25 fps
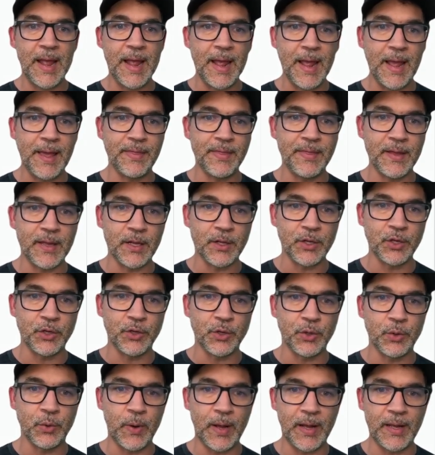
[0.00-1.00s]
and then you
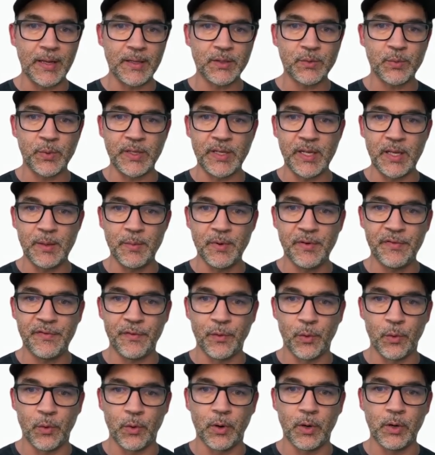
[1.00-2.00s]
do as we did
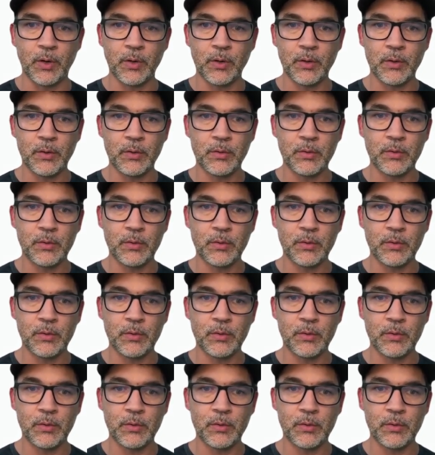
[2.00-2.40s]
before.